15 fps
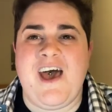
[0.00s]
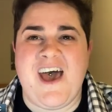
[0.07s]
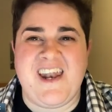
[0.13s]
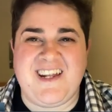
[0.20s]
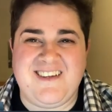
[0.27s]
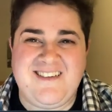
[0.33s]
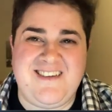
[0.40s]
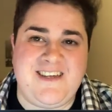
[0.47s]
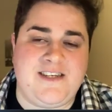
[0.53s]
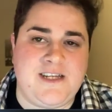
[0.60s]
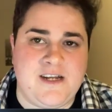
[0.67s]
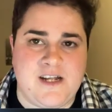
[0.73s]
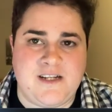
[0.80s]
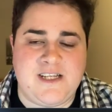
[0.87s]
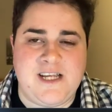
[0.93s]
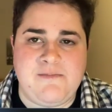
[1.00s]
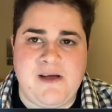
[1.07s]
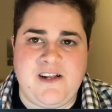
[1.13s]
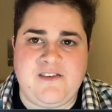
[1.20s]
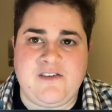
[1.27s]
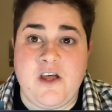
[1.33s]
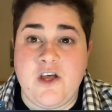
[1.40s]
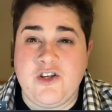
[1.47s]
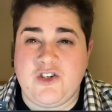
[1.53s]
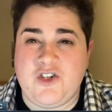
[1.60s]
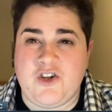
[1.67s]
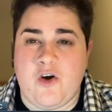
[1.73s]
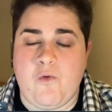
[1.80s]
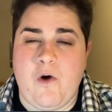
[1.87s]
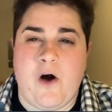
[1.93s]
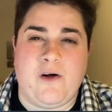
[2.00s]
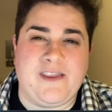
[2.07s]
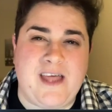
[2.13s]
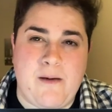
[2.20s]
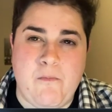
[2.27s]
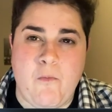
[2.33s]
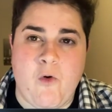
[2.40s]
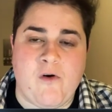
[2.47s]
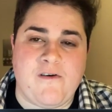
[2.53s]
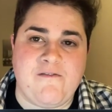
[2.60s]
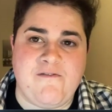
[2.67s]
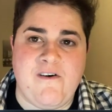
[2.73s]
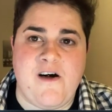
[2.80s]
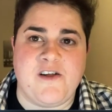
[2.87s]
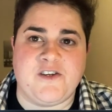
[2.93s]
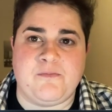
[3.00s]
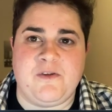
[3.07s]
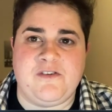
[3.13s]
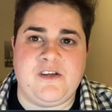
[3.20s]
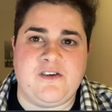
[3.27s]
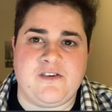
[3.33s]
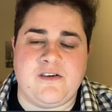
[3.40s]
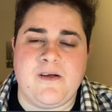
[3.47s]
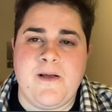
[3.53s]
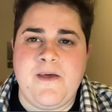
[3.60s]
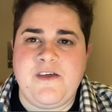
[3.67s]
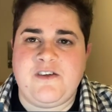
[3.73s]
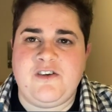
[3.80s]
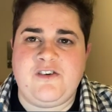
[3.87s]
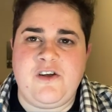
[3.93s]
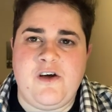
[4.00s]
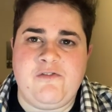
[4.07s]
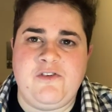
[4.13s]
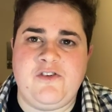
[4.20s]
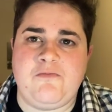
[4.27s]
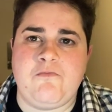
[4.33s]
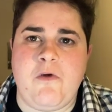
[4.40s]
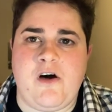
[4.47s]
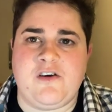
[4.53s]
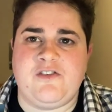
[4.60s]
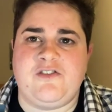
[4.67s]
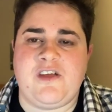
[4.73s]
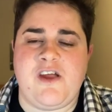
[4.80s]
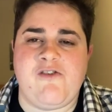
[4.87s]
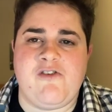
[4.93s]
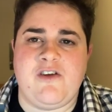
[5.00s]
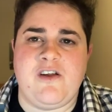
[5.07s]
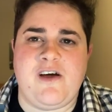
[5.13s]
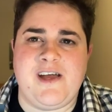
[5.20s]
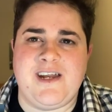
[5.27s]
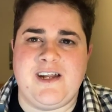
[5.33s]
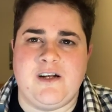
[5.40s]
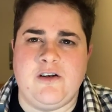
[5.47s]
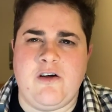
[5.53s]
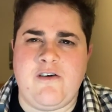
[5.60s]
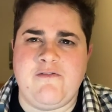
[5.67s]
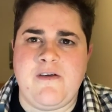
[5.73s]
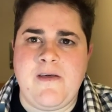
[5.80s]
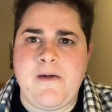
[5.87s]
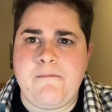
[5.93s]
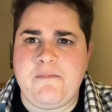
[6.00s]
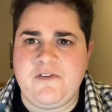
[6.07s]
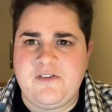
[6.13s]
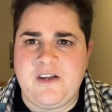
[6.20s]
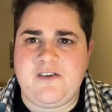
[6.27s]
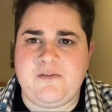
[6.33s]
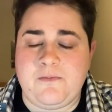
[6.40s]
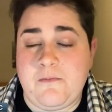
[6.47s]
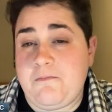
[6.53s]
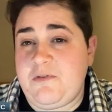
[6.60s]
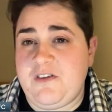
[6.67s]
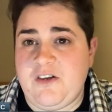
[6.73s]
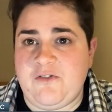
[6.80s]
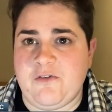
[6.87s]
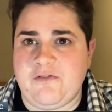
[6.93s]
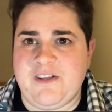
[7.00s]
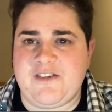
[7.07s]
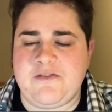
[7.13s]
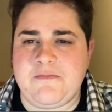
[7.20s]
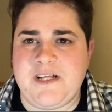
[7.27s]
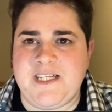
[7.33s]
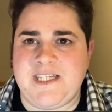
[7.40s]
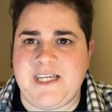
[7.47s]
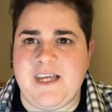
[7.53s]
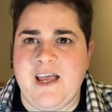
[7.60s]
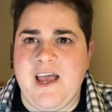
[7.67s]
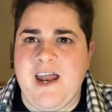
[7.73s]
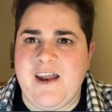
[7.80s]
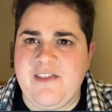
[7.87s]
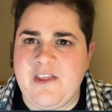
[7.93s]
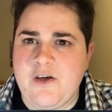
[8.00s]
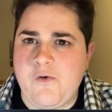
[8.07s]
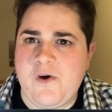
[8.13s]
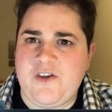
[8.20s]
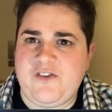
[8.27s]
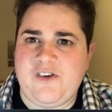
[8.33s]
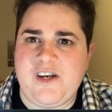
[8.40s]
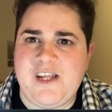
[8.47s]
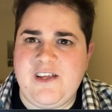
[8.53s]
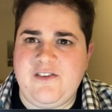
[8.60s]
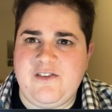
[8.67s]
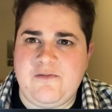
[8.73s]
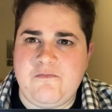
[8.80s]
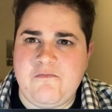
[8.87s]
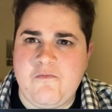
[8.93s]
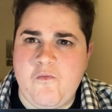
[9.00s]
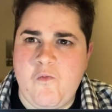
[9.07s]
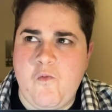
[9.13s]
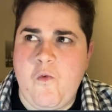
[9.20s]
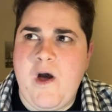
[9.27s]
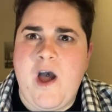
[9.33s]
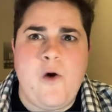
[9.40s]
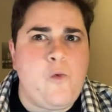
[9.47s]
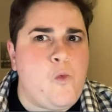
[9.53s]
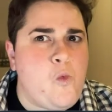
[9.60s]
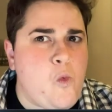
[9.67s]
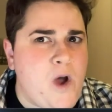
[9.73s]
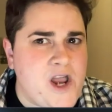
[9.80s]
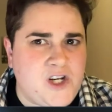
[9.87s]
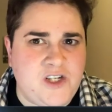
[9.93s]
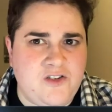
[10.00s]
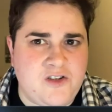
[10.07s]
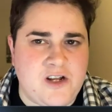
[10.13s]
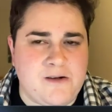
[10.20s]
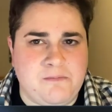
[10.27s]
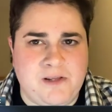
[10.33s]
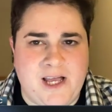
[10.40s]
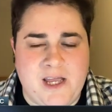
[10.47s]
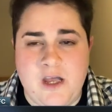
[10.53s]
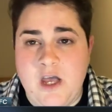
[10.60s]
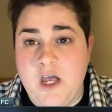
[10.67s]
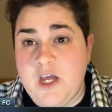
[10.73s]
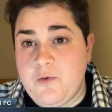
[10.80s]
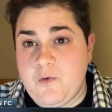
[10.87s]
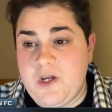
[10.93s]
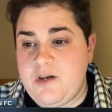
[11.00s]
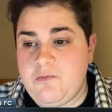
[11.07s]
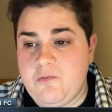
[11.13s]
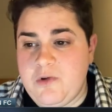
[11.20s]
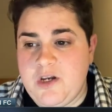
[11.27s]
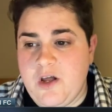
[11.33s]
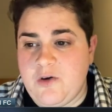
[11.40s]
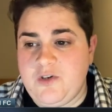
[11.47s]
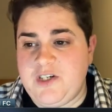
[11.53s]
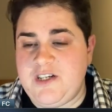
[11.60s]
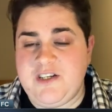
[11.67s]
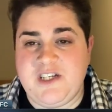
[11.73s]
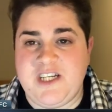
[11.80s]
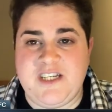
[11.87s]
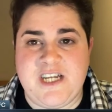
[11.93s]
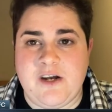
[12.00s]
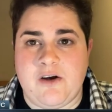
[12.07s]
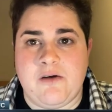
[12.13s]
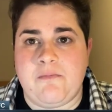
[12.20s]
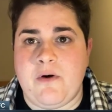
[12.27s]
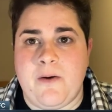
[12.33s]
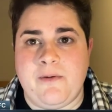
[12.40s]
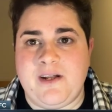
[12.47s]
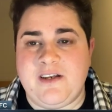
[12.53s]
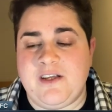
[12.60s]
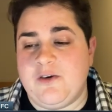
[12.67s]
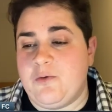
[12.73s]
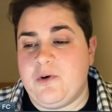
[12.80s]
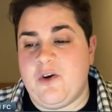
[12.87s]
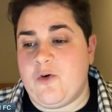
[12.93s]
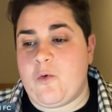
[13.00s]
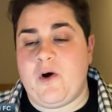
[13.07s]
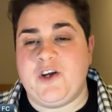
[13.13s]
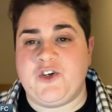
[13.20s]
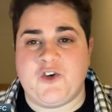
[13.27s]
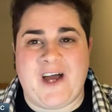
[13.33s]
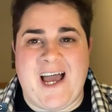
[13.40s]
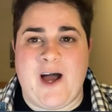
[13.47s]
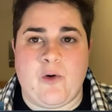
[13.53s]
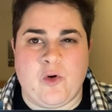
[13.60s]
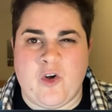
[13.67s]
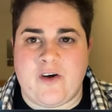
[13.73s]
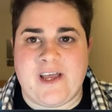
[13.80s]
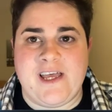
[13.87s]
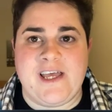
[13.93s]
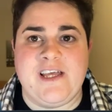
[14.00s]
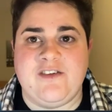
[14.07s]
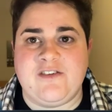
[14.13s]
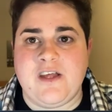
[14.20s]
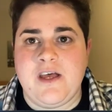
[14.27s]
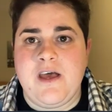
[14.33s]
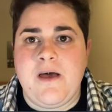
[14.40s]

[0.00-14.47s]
and assisted her teammates so well in that more advanced position. So she offers Mark Skinner United a lot of positional flexibility. Like, the question is, where she's going to play. We know she's in on a permanent deal. We're not quite sure how long it is.